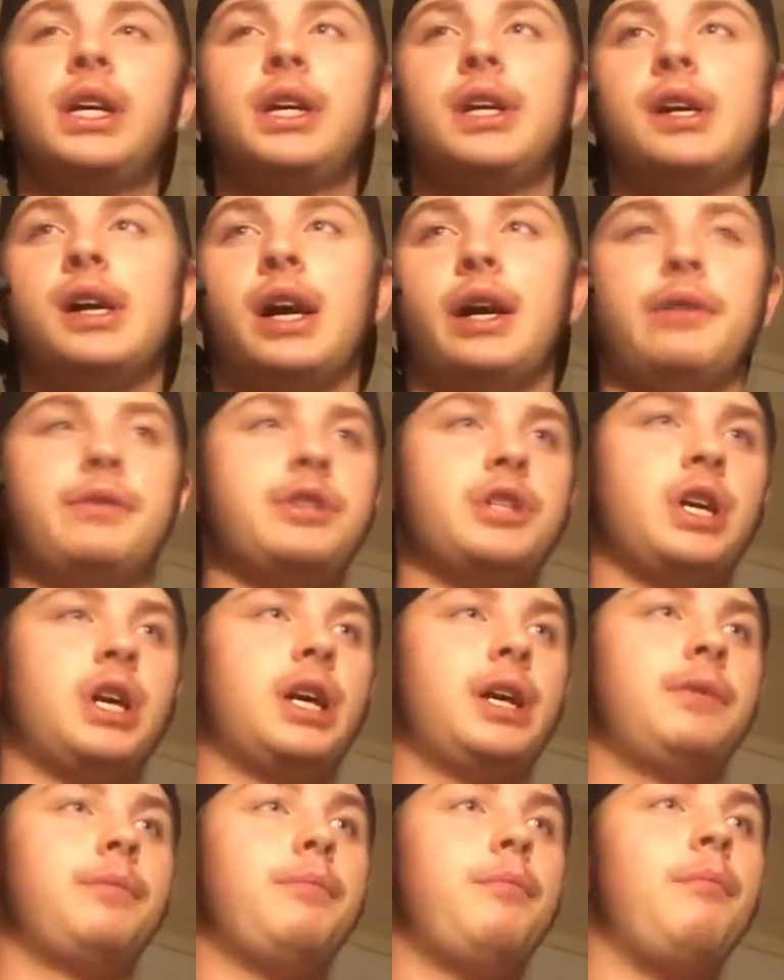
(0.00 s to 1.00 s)
I've
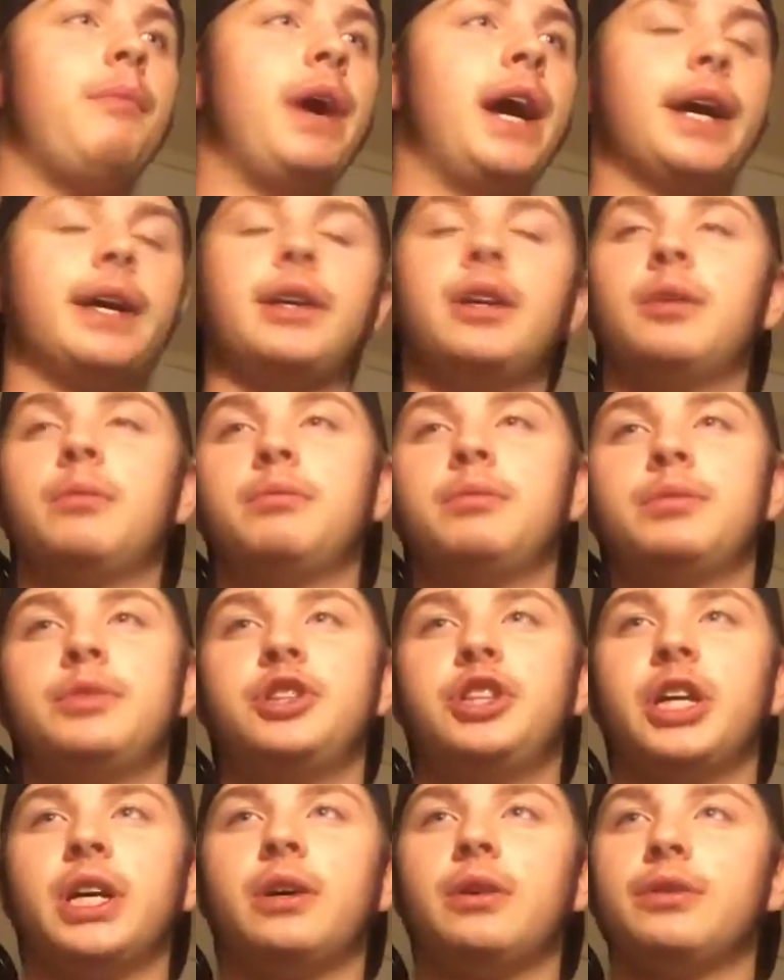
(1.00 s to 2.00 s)
shot Magnum
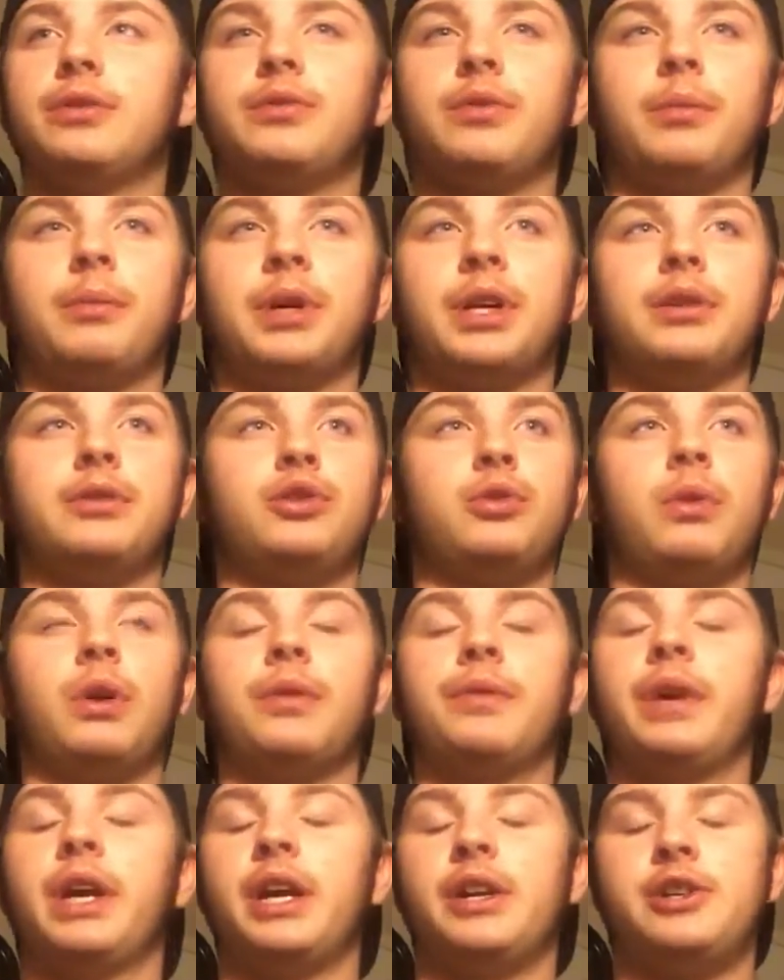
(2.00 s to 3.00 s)
shells from a
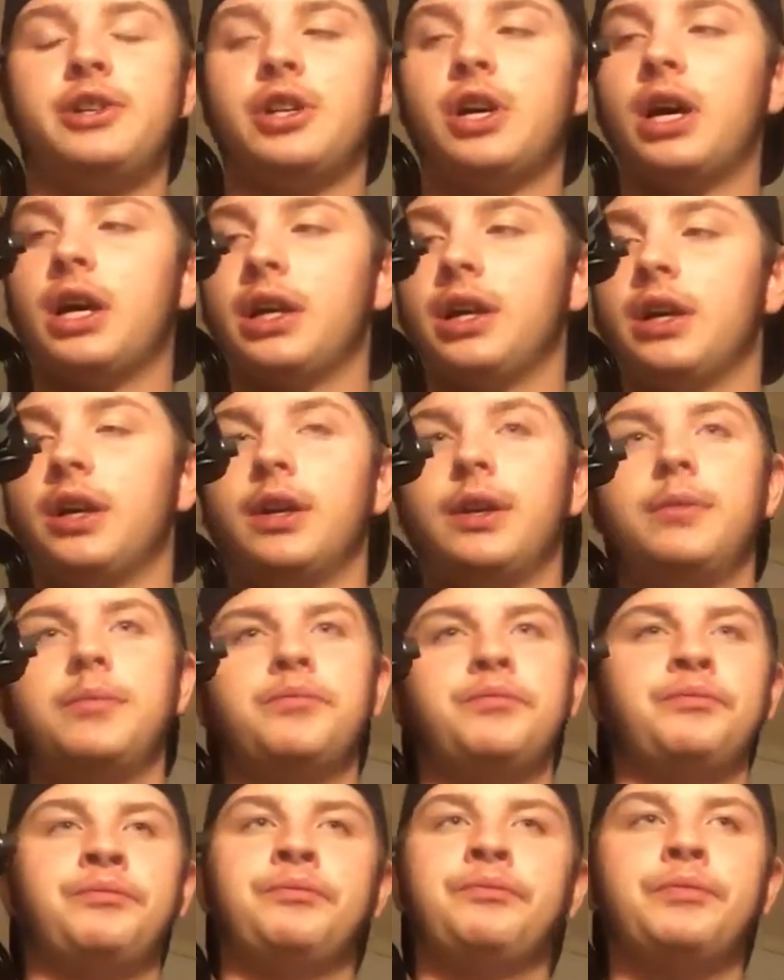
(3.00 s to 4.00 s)
12 gauge shotgun.
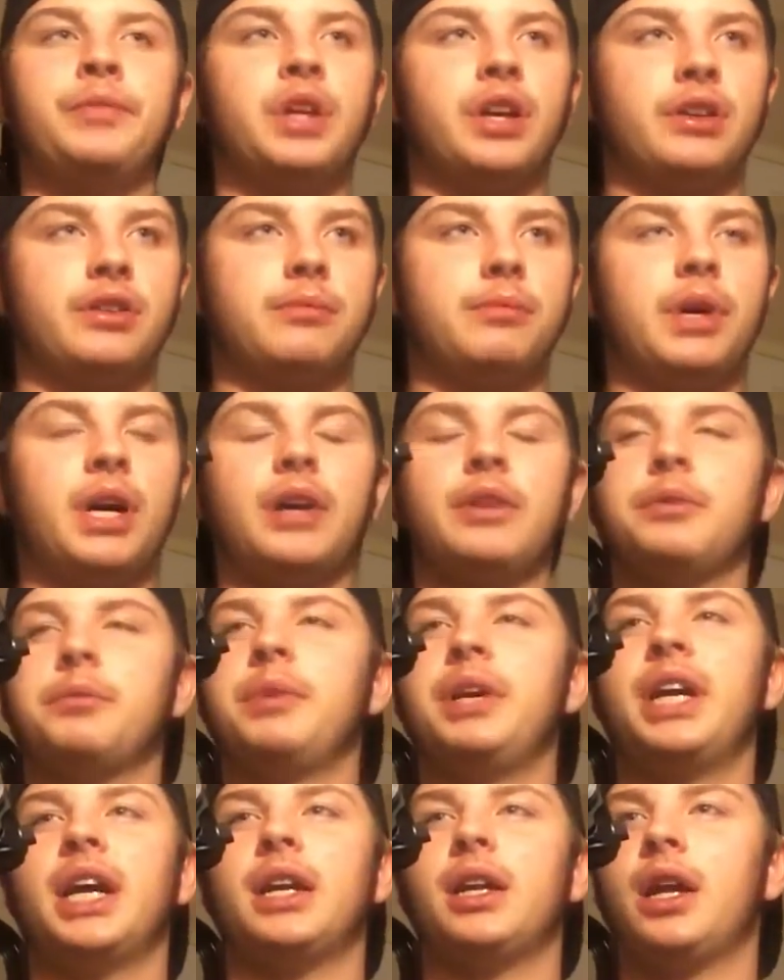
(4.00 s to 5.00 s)
Doesn't bother
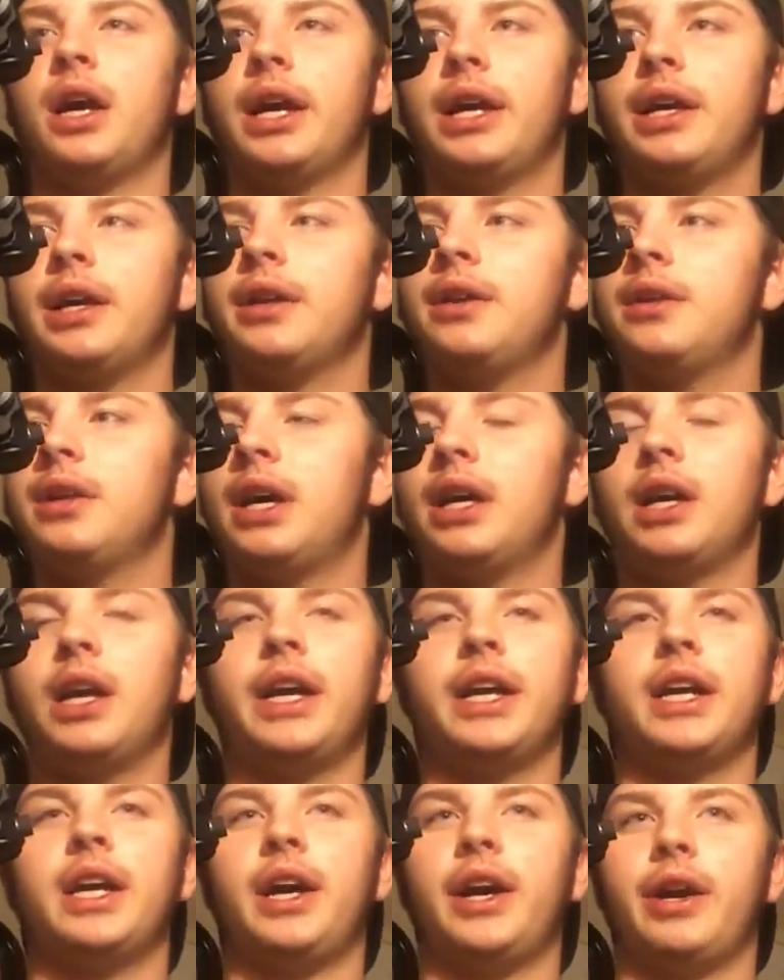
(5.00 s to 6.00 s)
me. I like it. I
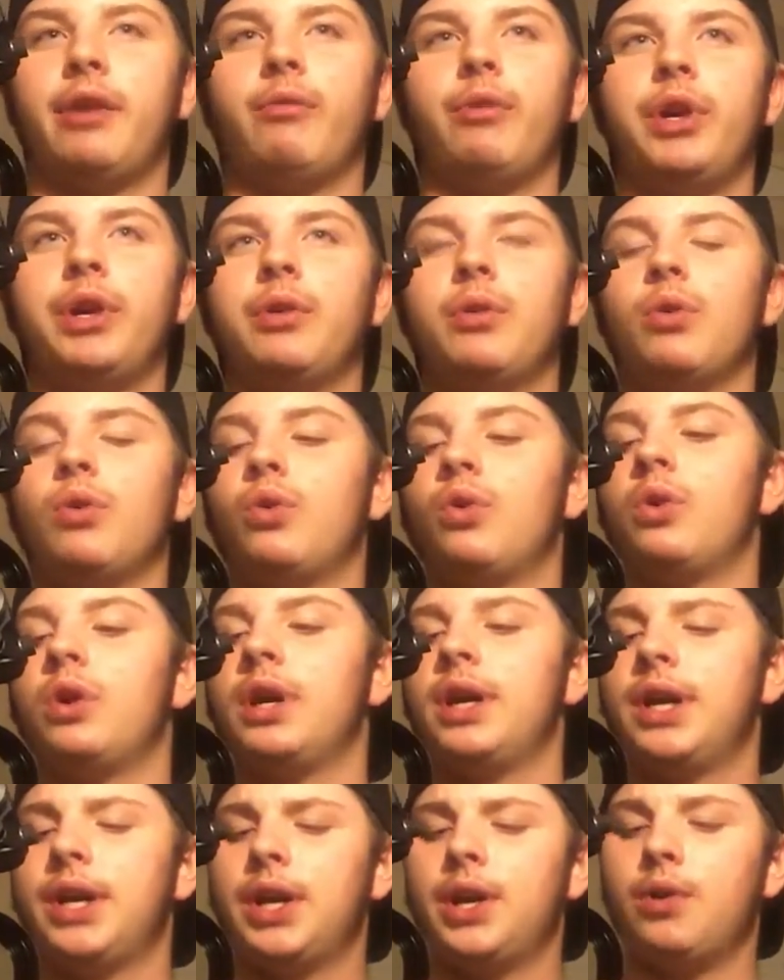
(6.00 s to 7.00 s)
like high recoil
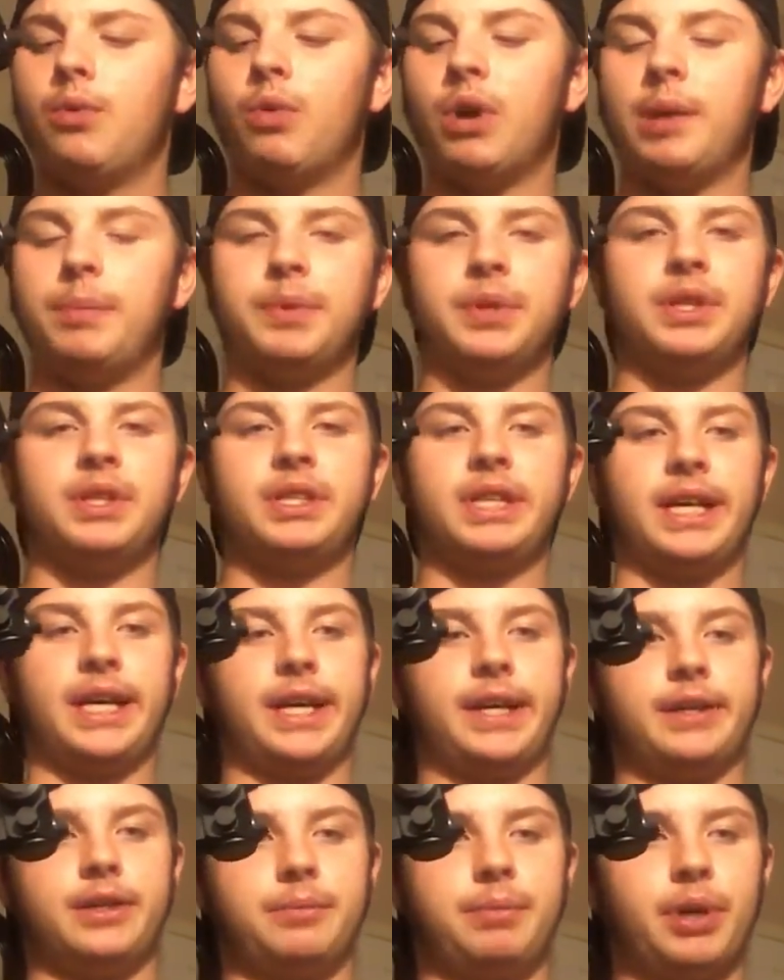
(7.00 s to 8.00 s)
weapons
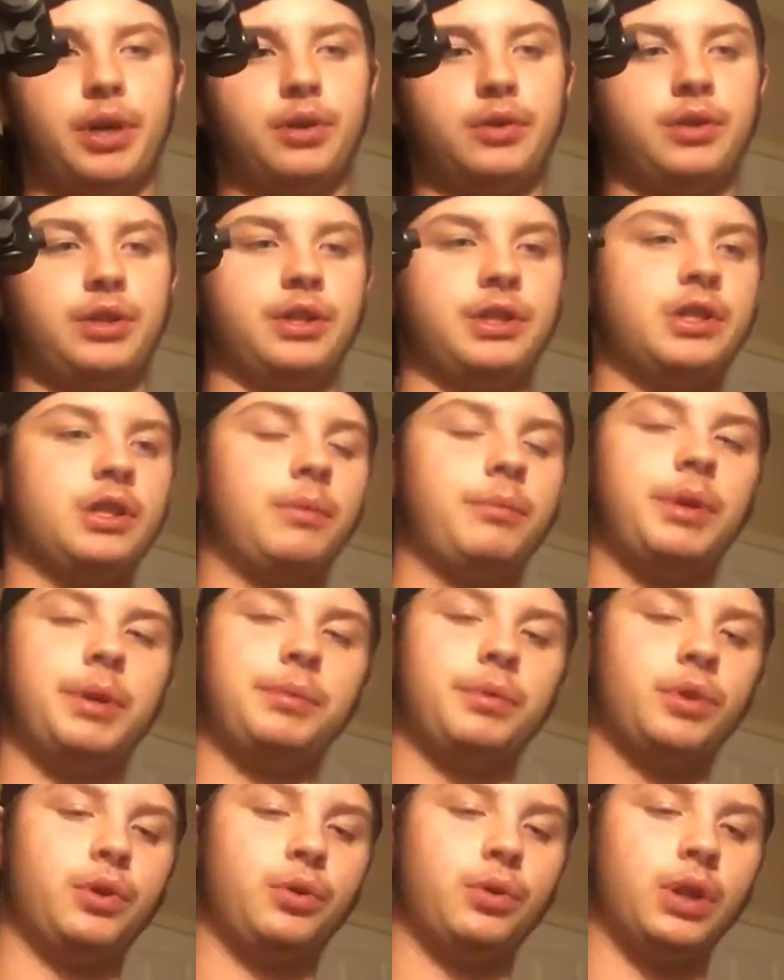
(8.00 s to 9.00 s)
as opposed to some
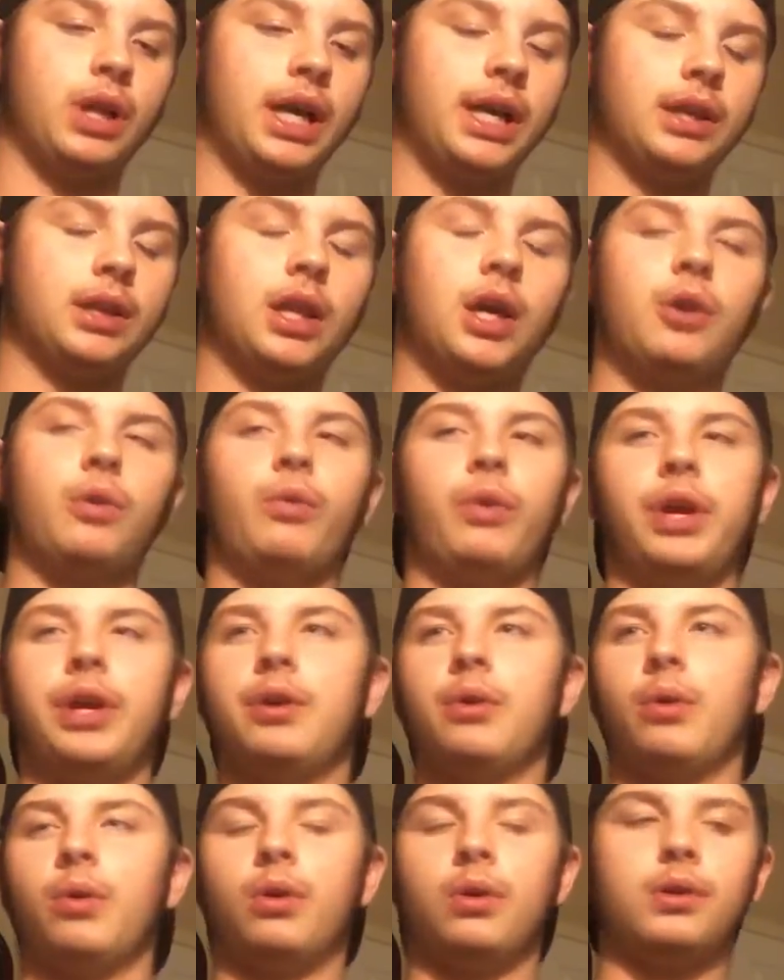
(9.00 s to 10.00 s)
people who like low
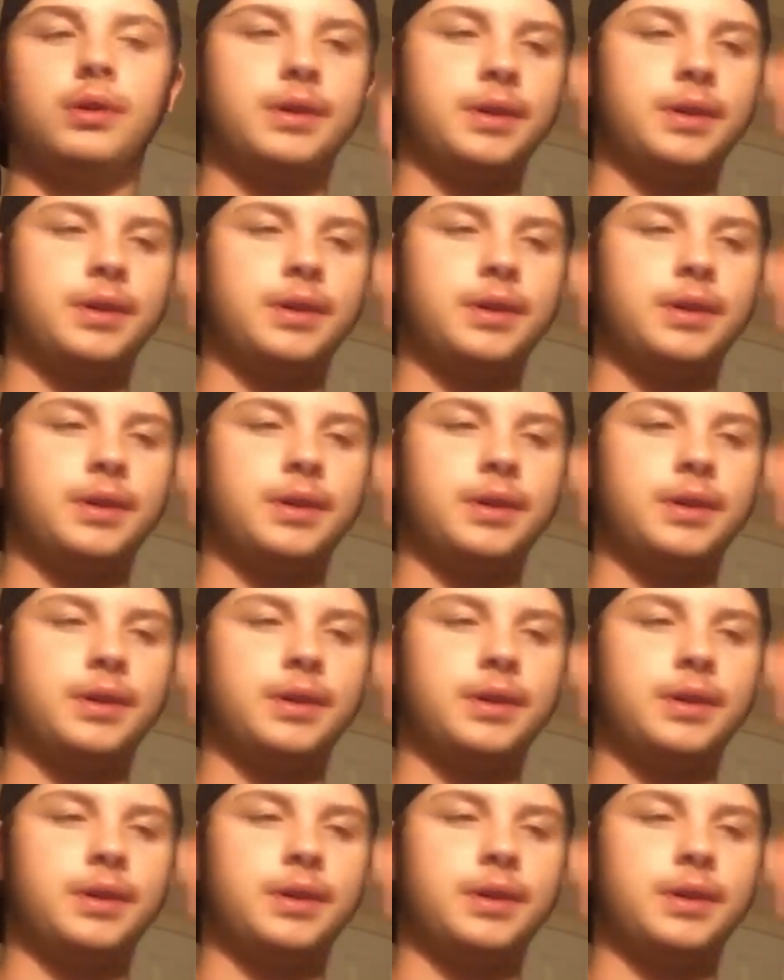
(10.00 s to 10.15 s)
recoil.